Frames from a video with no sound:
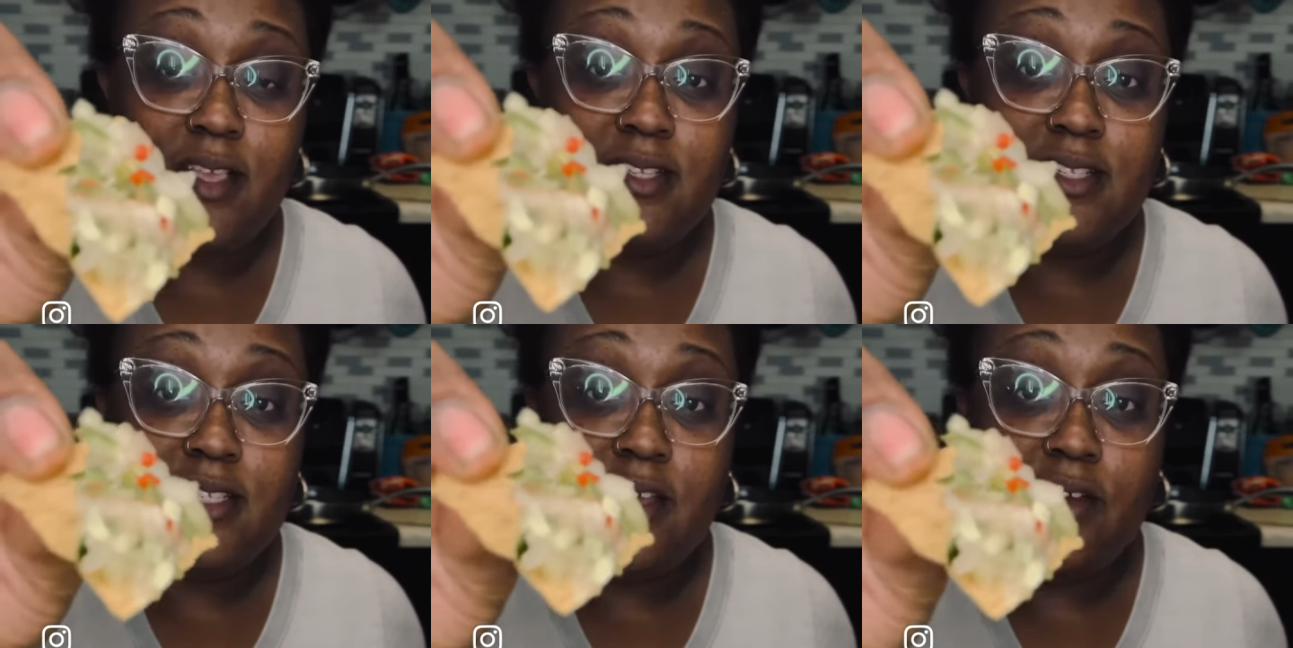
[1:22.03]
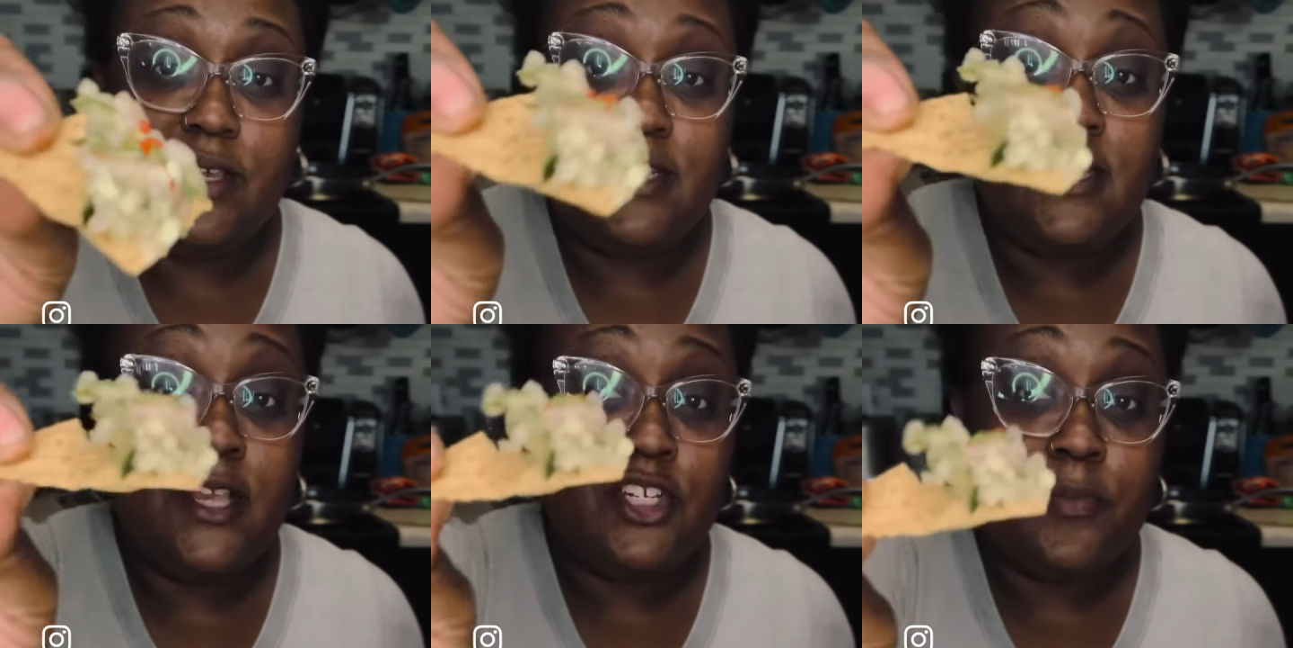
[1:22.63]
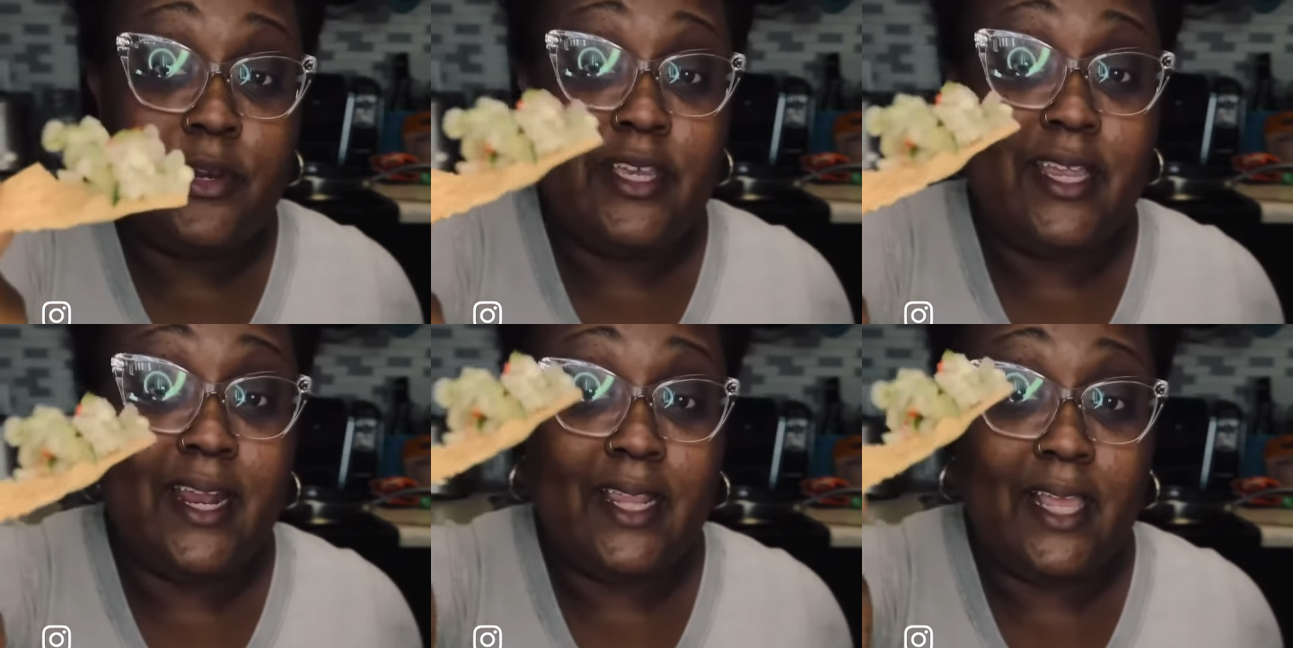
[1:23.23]
So it's actually pretty good.
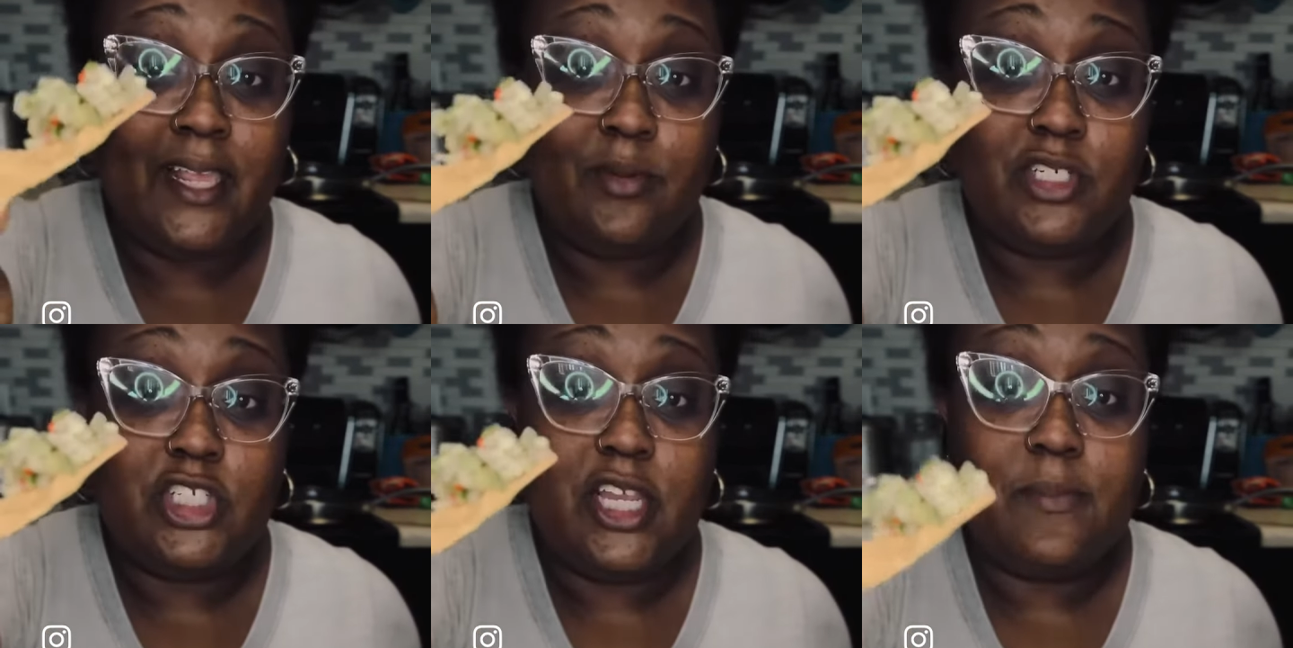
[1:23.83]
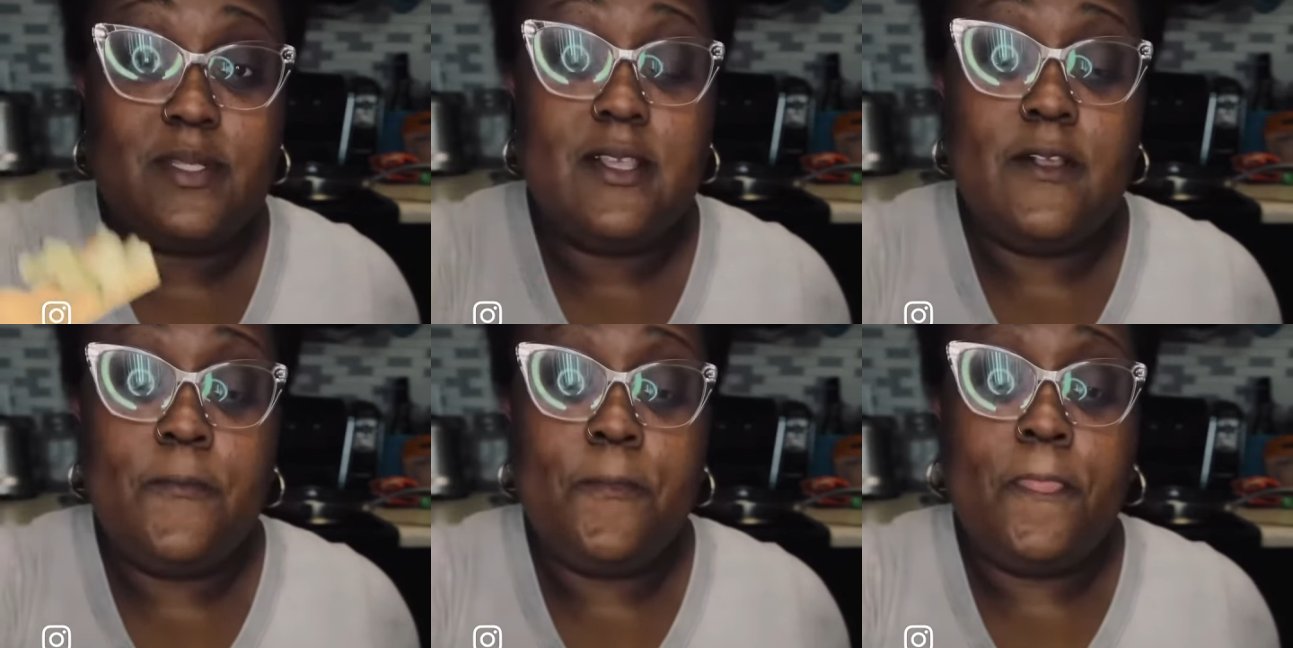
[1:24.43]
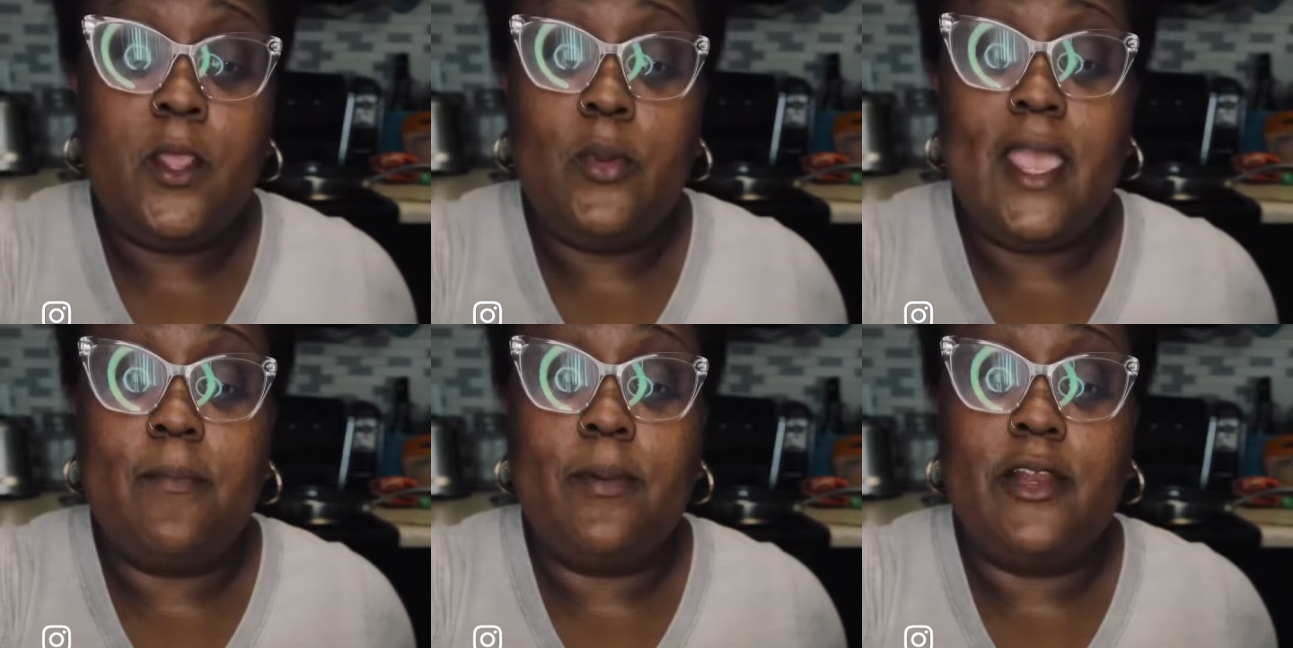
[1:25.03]
I like it with chips. We
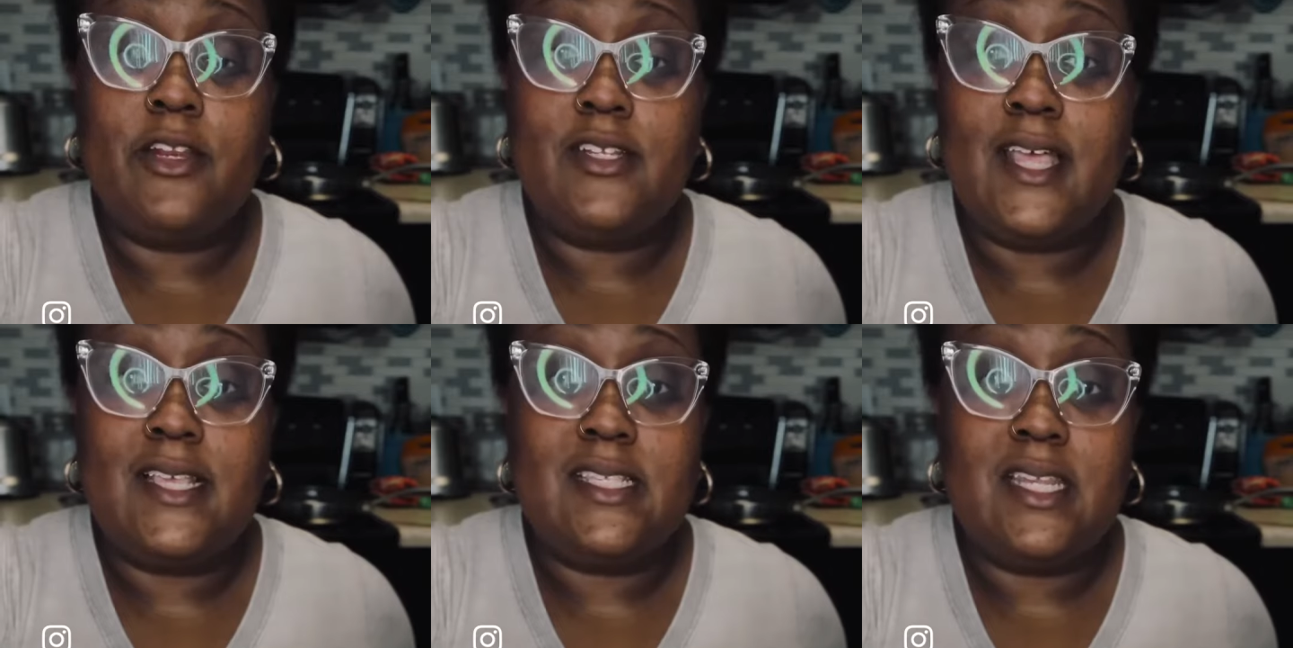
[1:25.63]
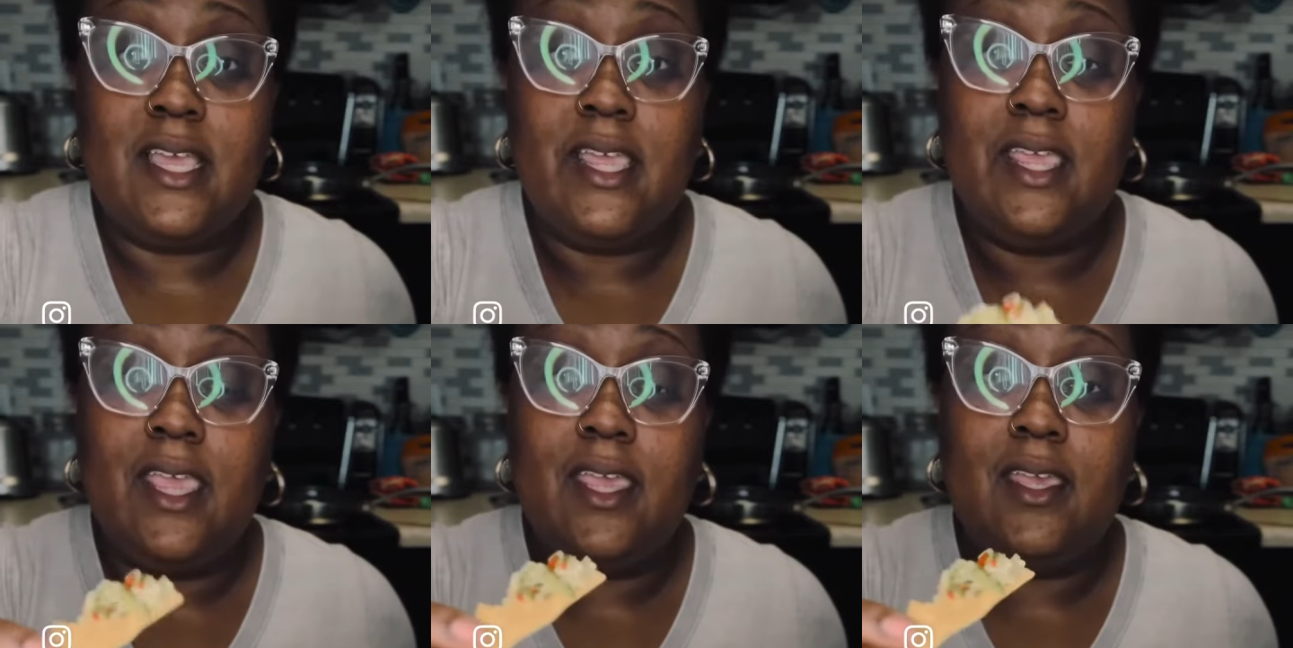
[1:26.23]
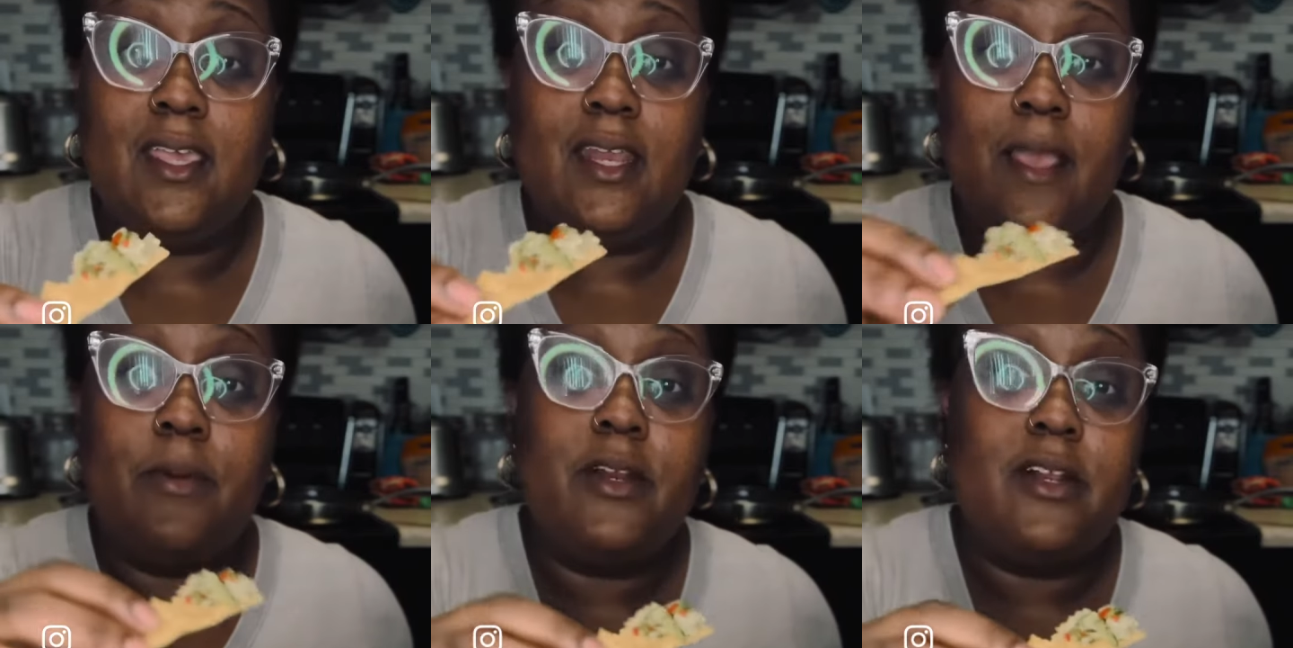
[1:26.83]
had burgers last night, and I
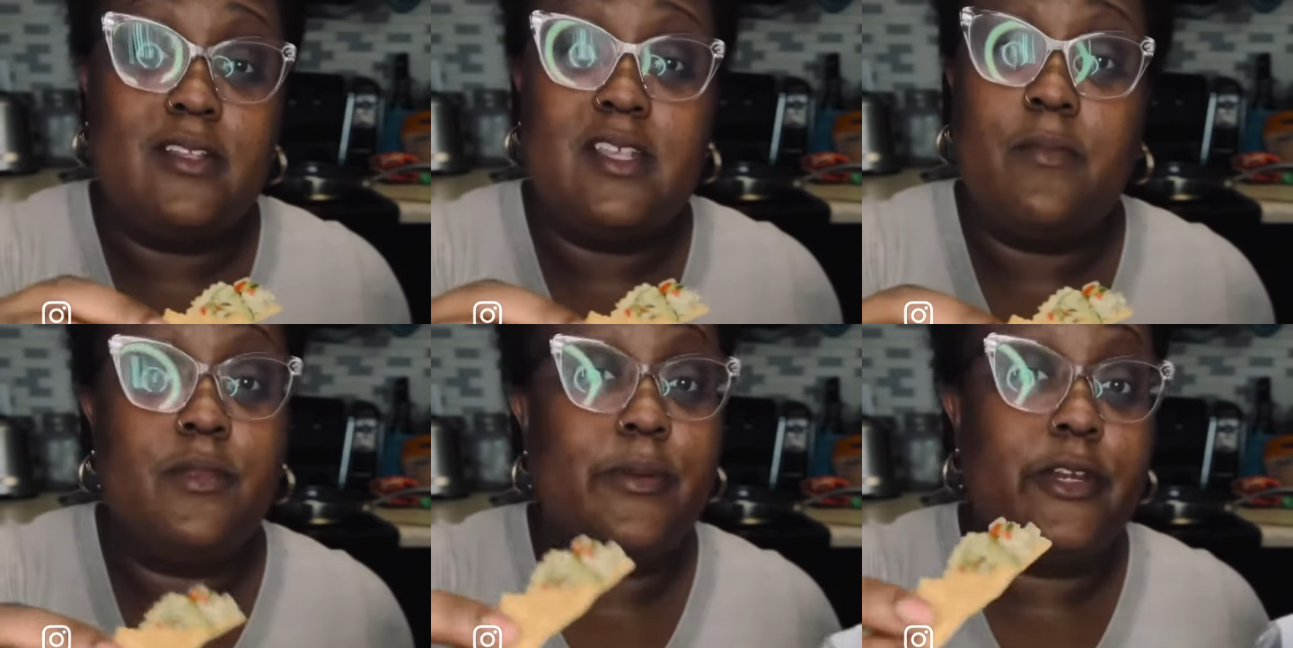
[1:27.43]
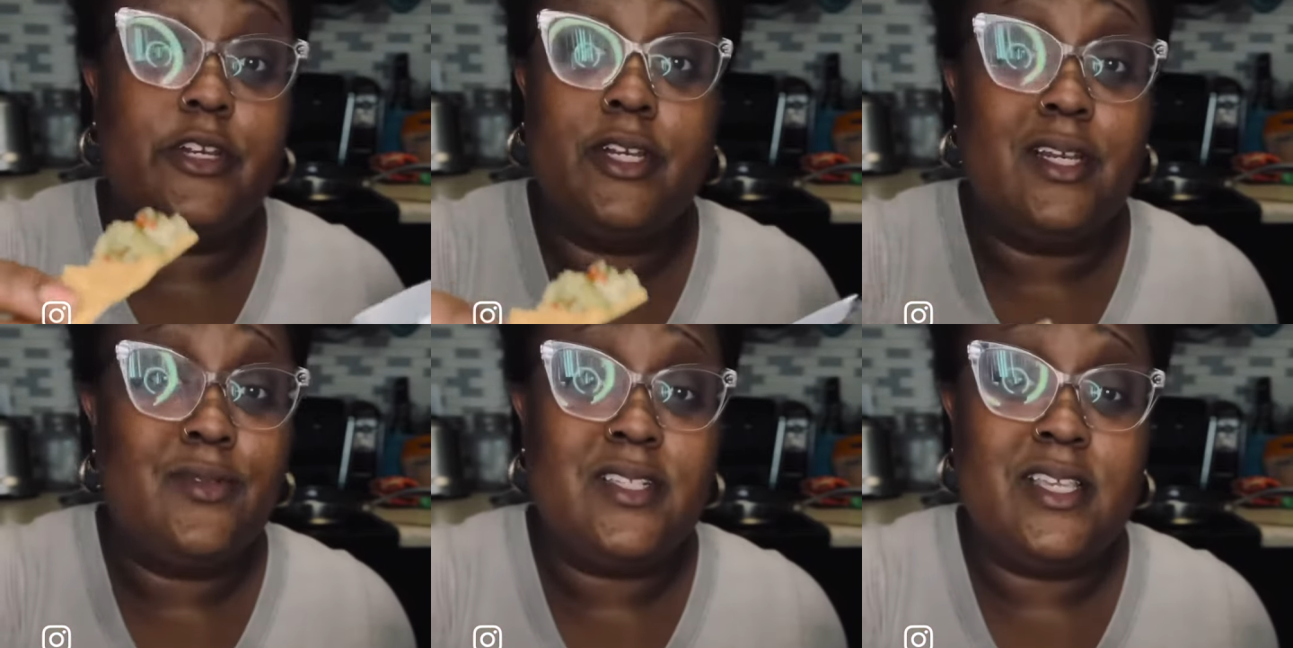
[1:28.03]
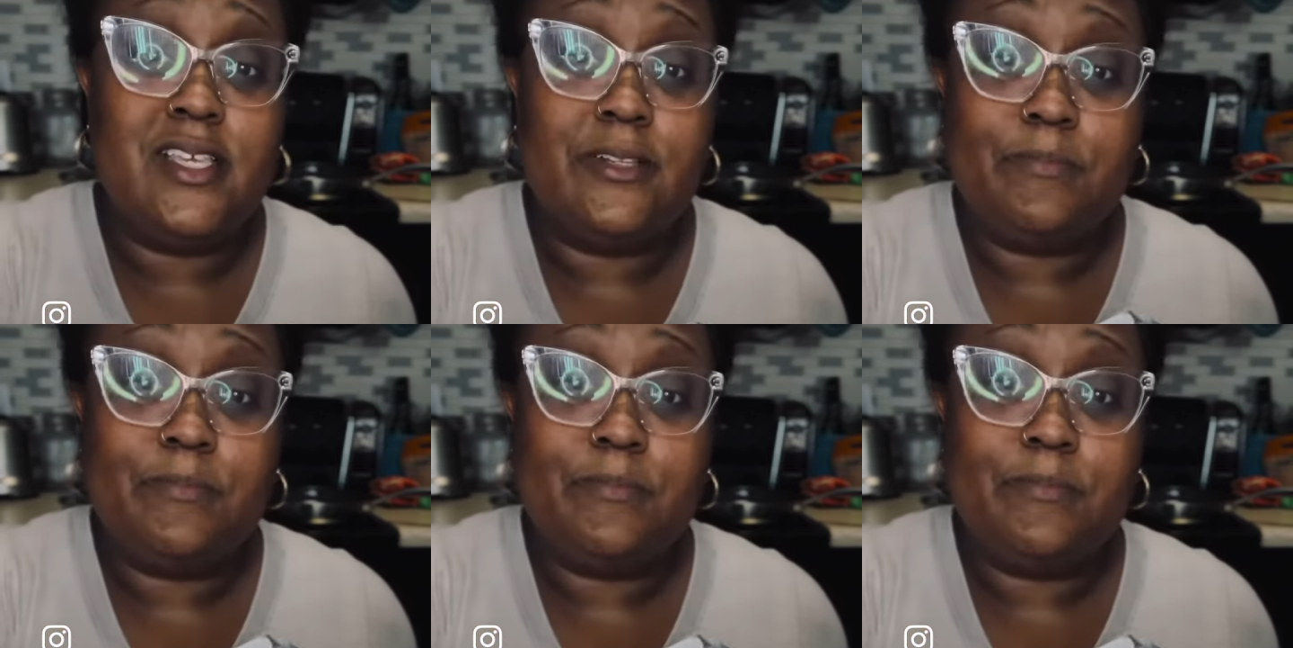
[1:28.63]
put it on top of the burger, and it was good.